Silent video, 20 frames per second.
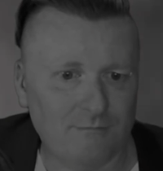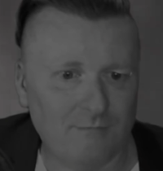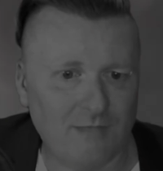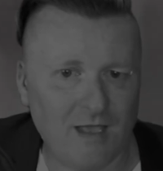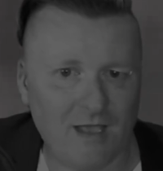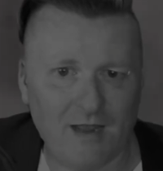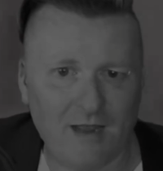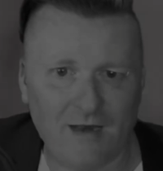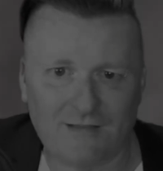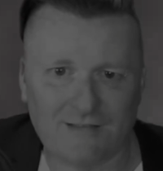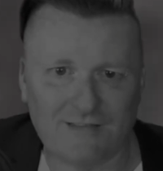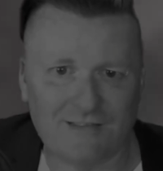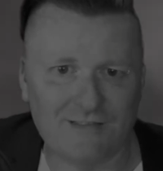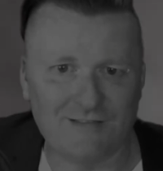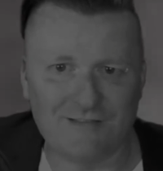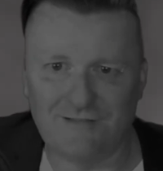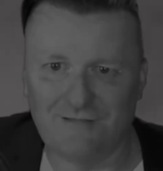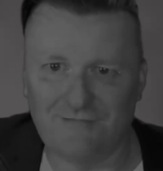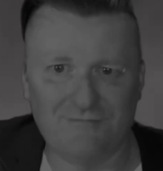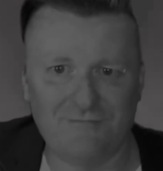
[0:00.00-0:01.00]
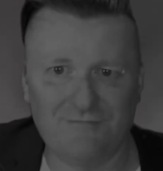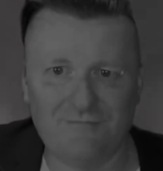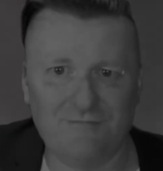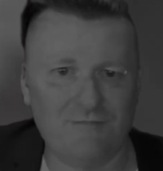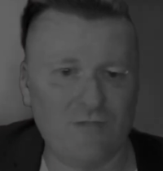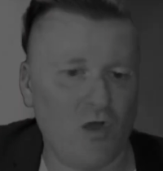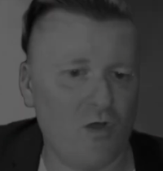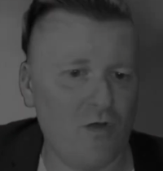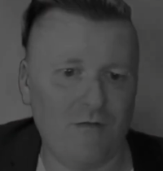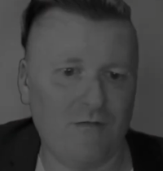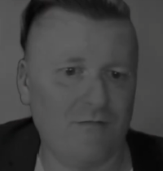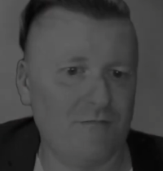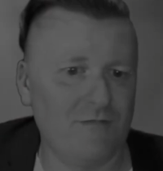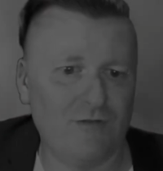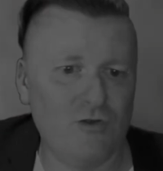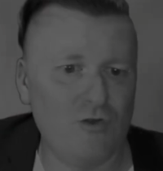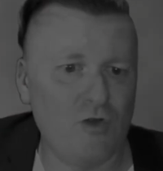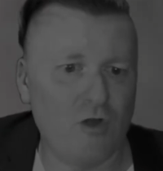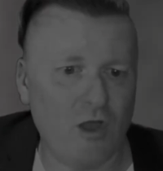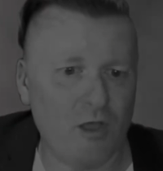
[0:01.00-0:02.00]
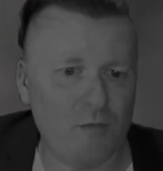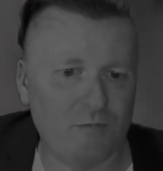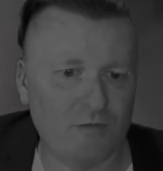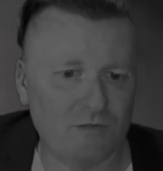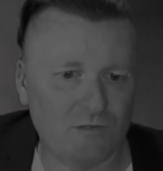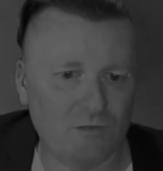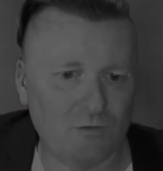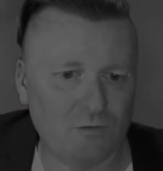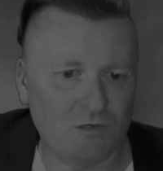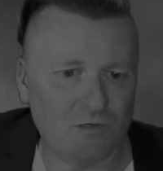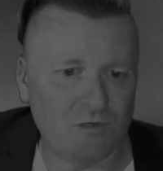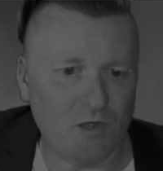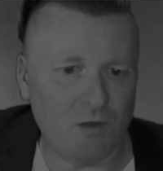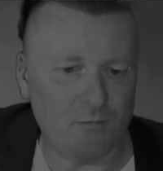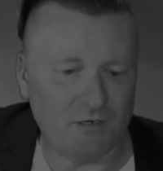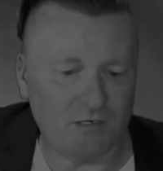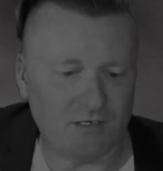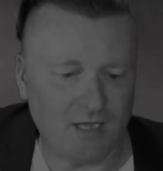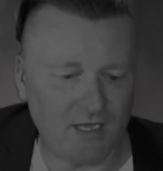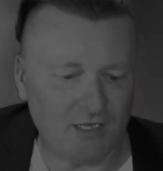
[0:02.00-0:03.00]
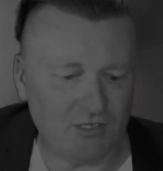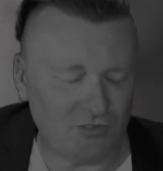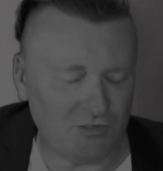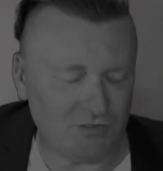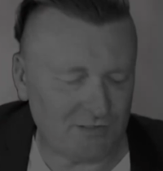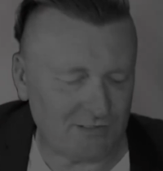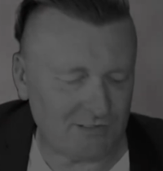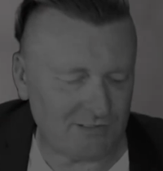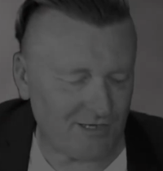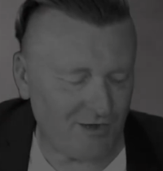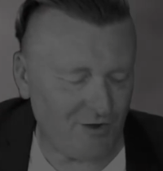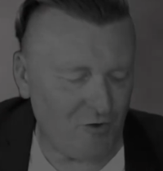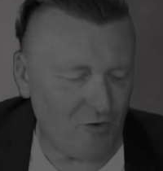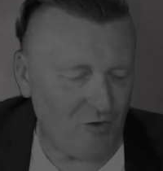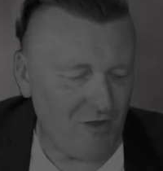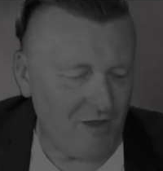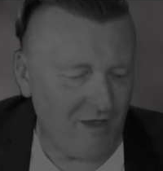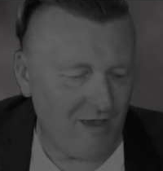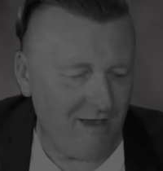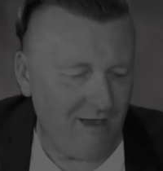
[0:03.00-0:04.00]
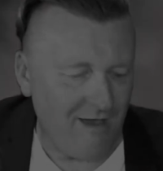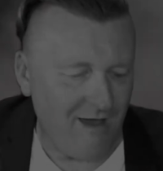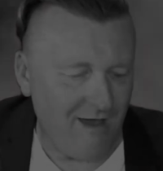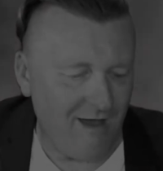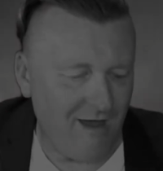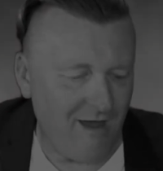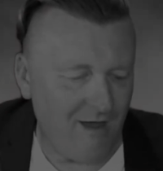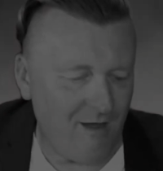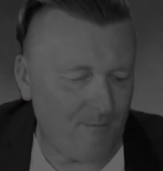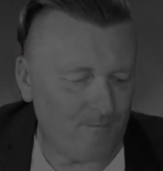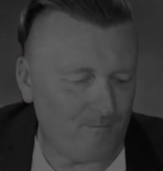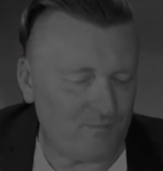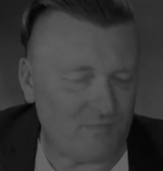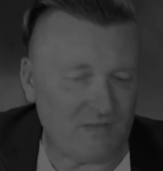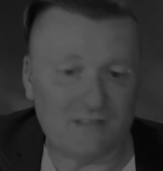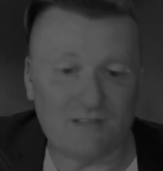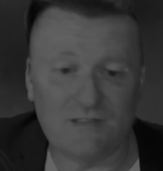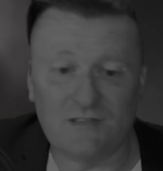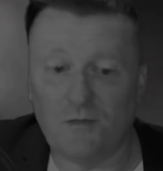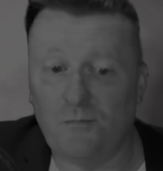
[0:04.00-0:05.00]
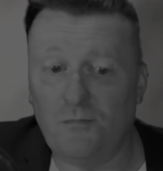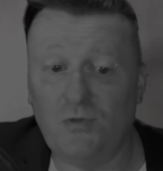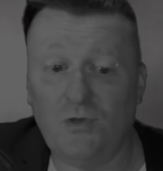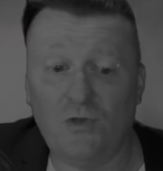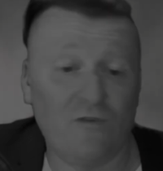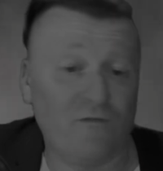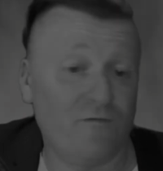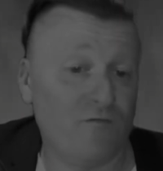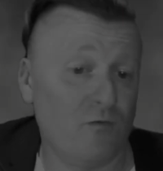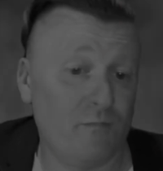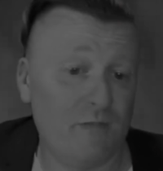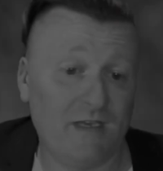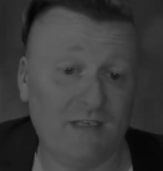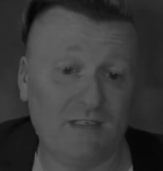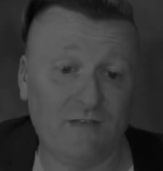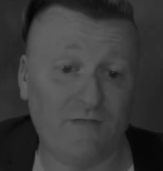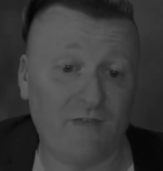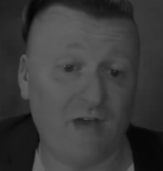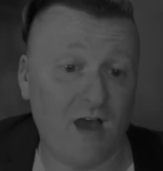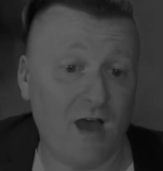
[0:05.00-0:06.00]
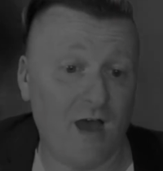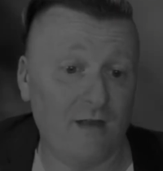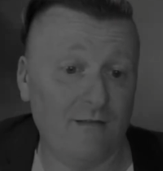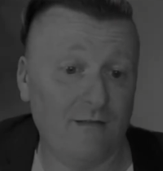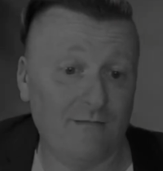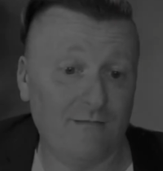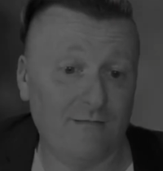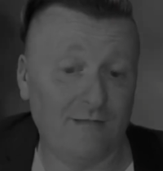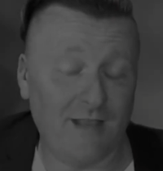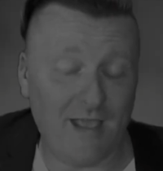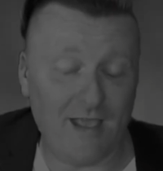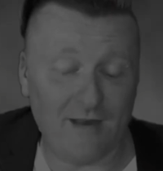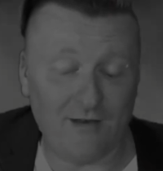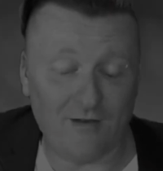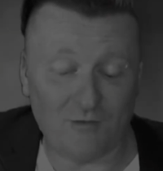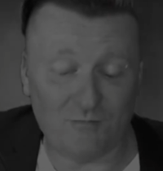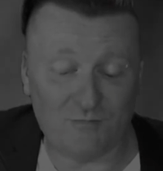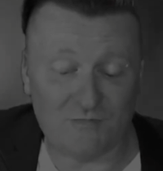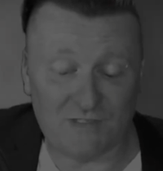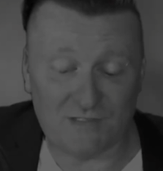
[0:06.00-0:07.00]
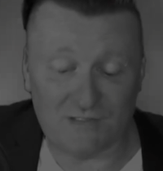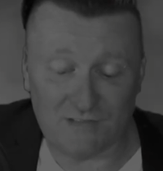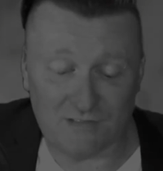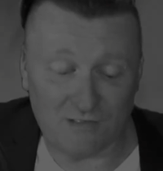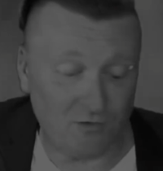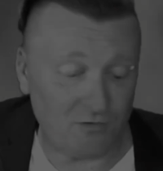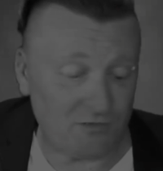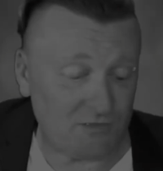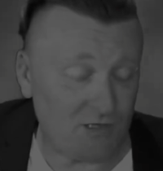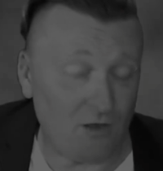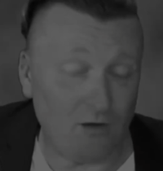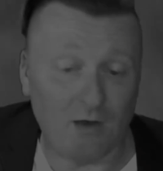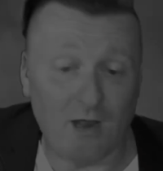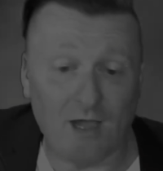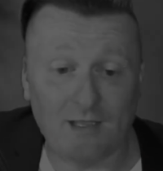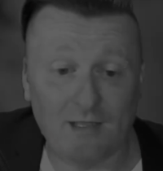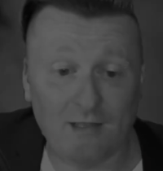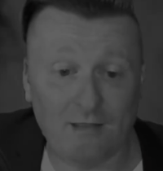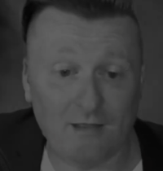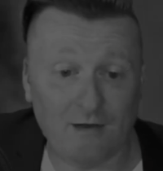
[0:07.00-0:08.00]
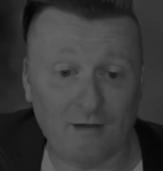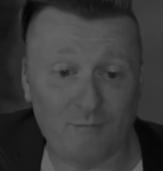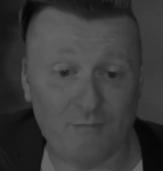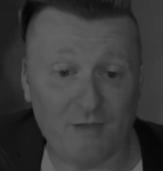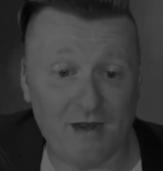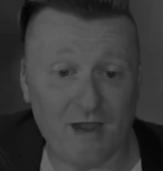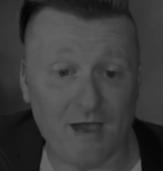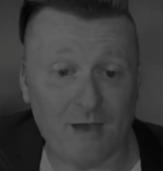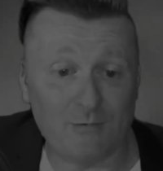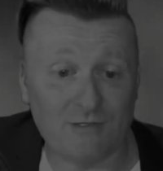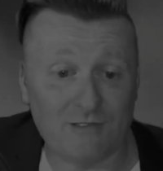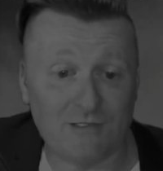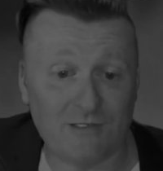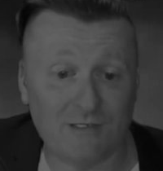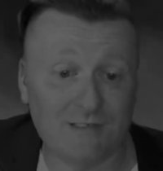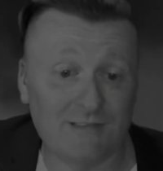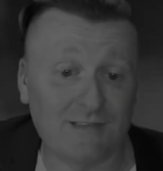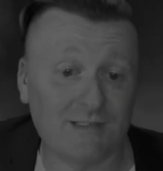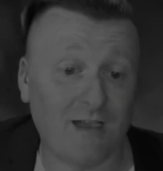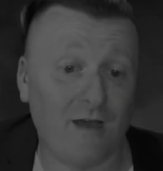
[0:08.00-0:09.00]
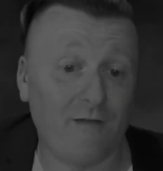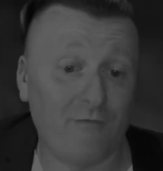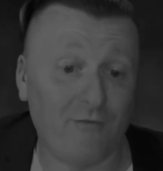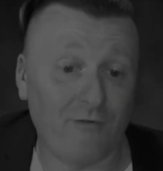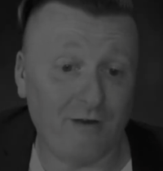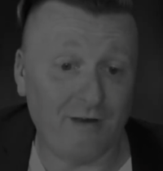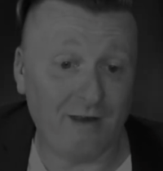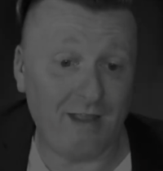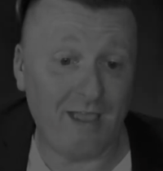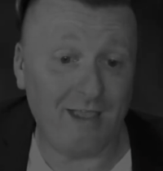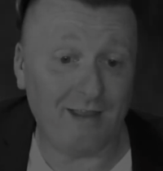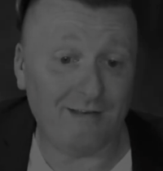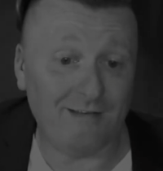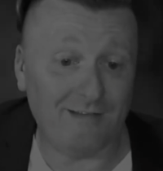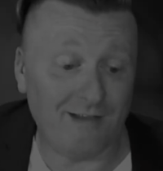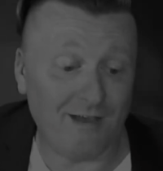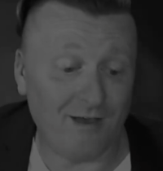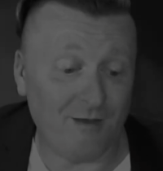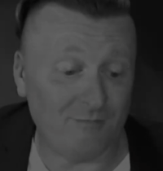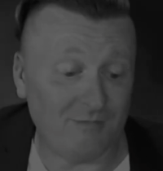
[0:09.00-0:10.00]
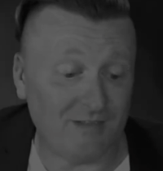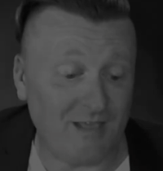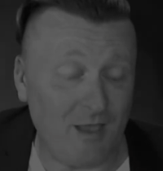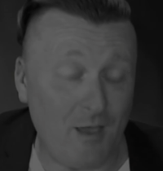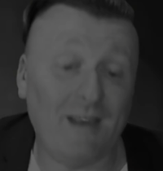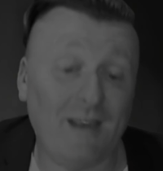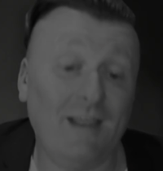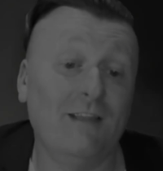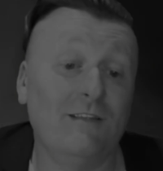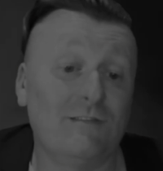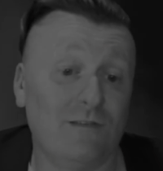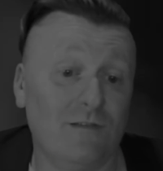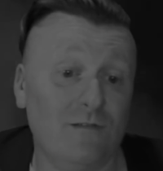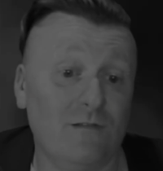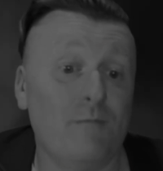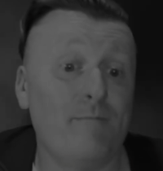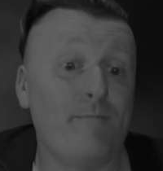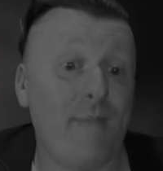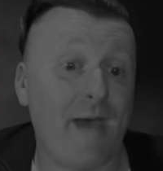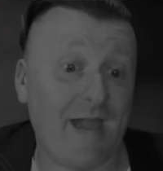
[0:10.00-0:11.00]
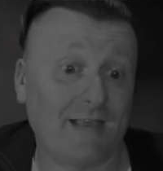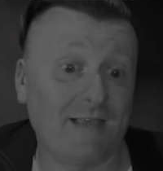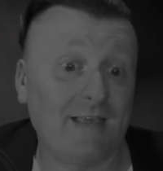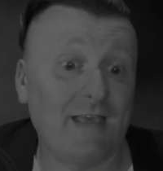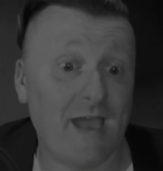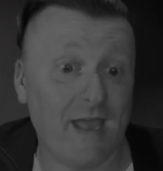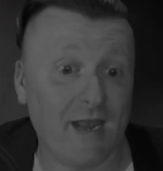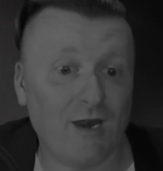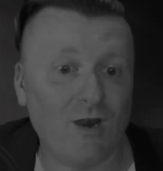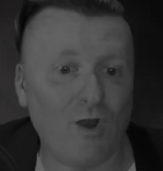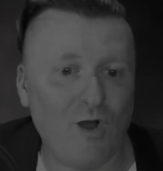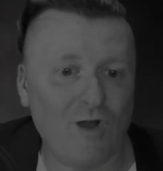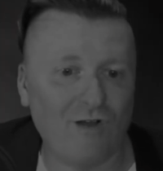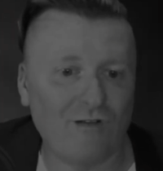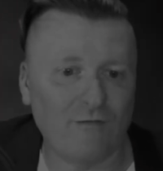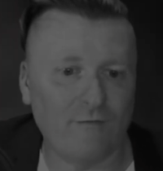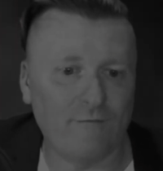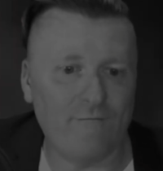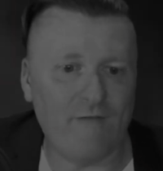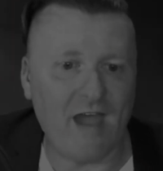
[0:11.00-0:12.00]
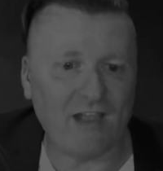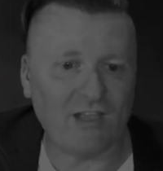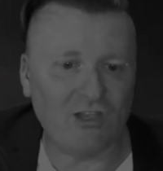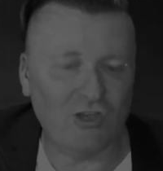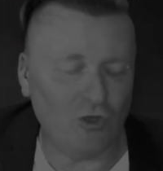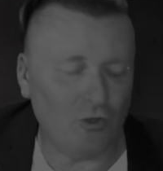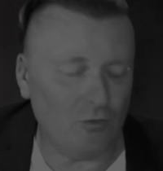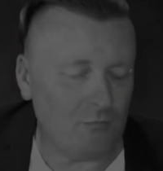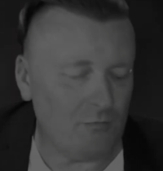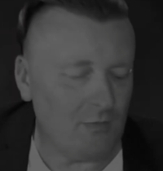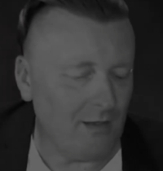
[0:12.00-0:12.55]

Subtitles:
and it's not open to interpretation. So this is a beautiful piece of art, and I'm so lucky that I've been able to discover it and get into the back catalogue of Vacuum.